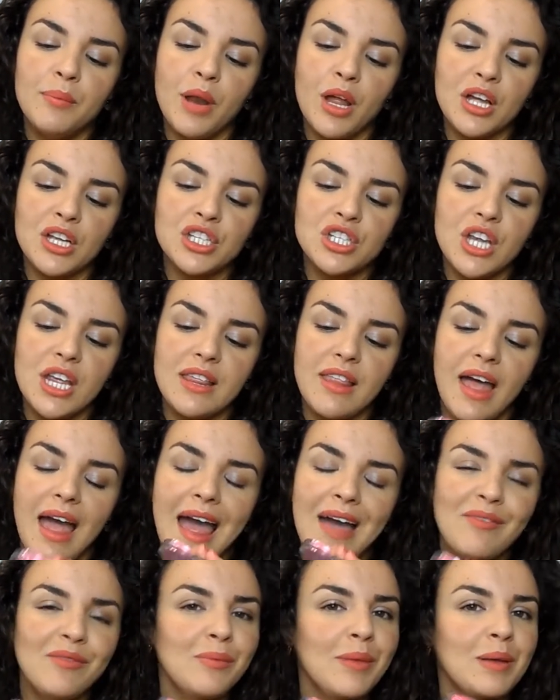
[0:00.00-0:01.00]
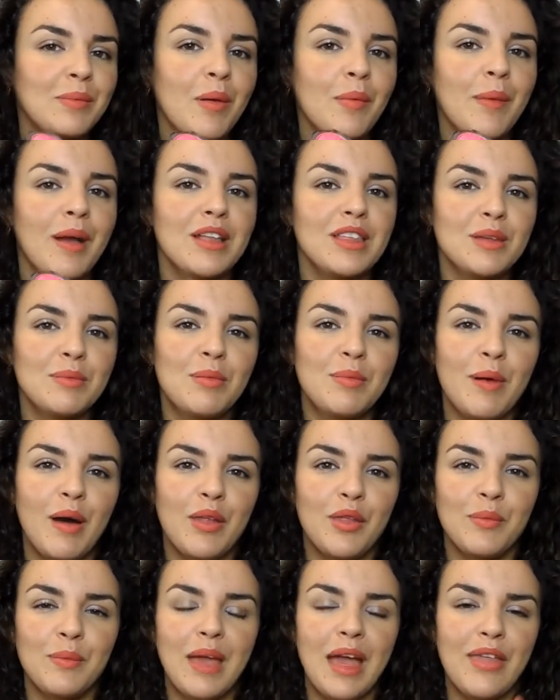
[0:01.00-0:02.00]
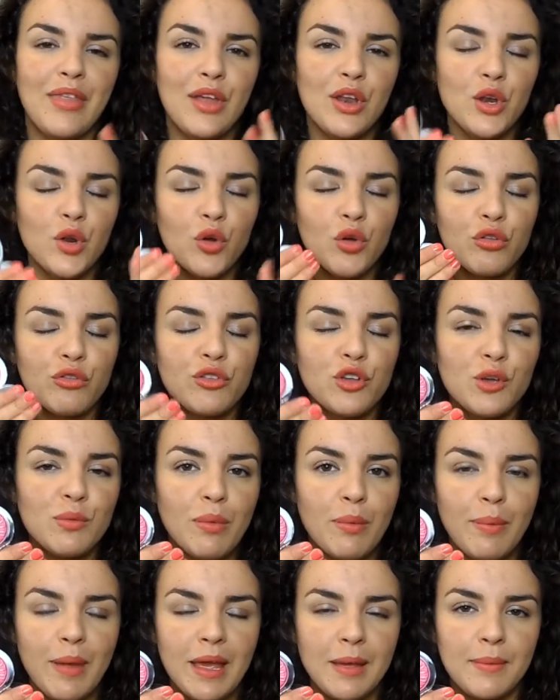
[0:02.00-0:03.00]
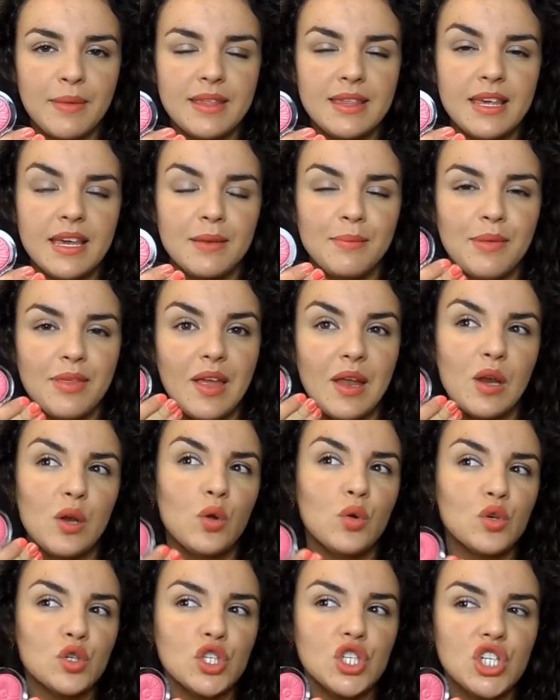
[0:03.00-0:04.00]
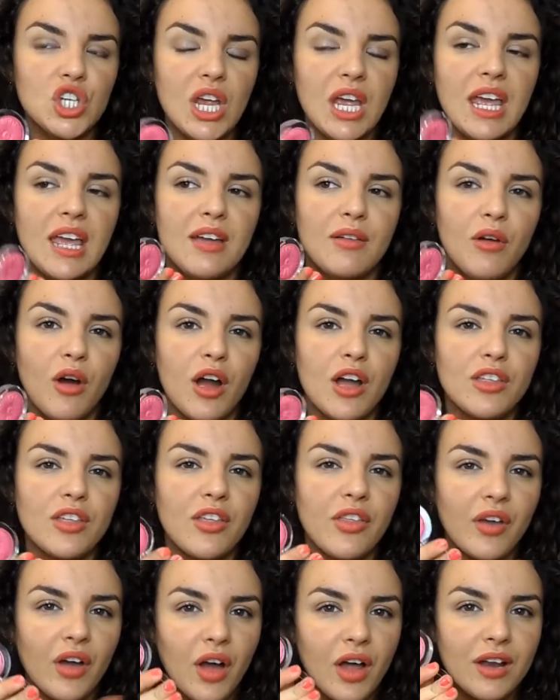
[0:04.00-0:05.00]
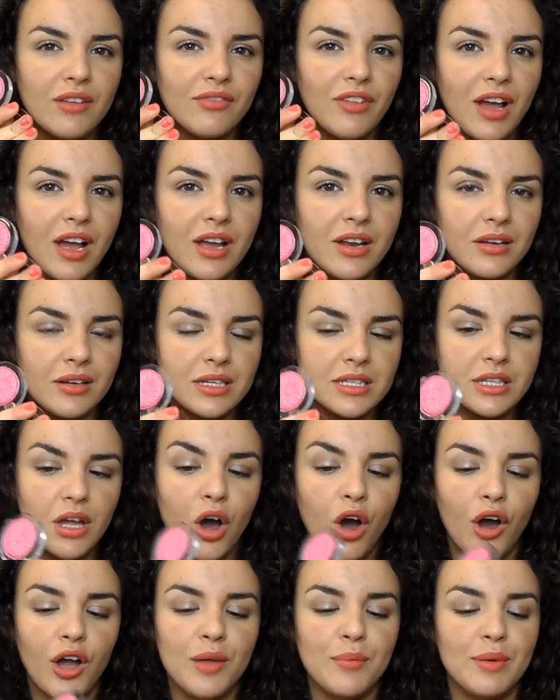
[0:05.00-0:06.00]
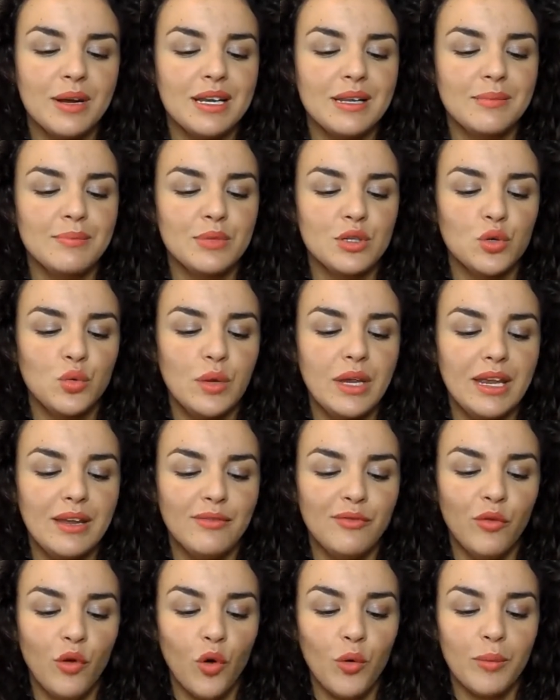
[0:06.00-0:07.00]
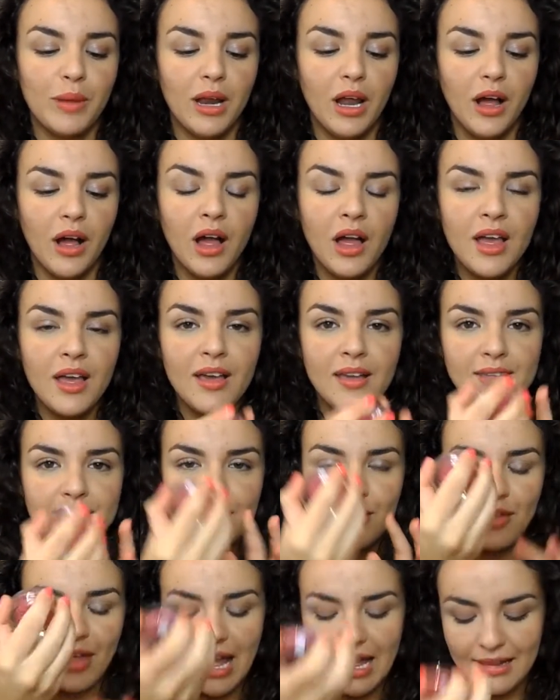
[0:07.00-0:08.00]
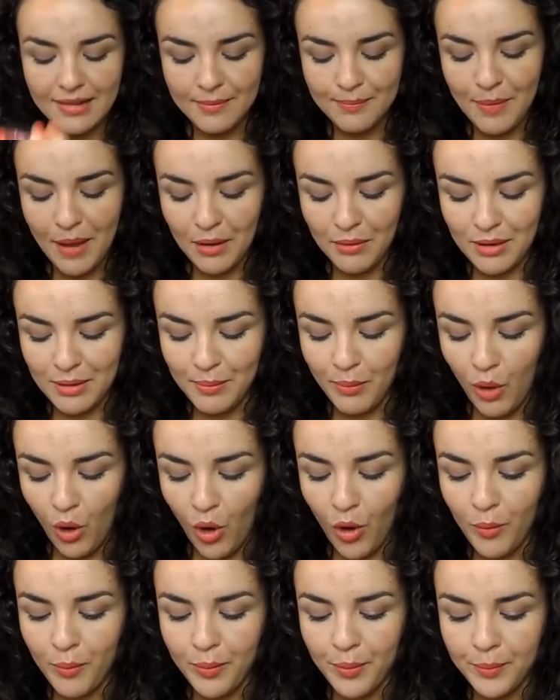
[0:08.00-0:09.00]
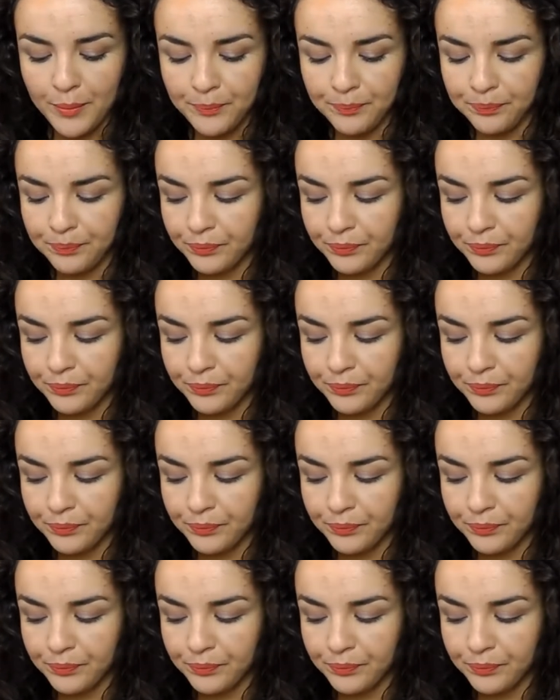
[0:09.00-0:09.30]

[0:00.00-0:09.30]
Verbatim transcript: blush in that I haven't made my mind up about them yet. They're not super pigmented, but they're not sheer either. They're kind of like a nice hybrid in between formula. So that's Berry Pop.